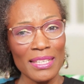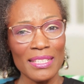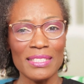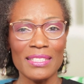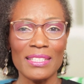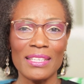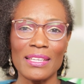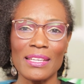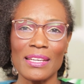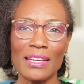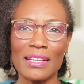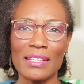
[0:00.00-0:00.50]
He
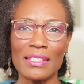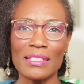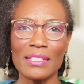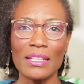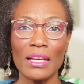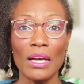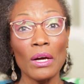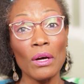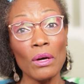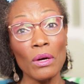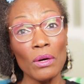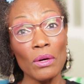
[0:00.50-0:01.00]
said, yeah. I
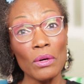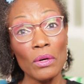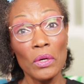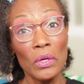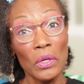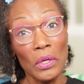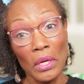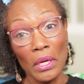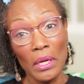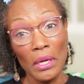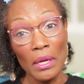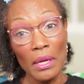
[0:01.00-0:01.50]
say,
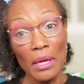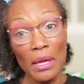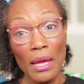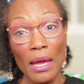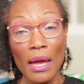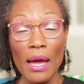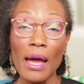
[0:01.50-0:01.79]
oh, okay.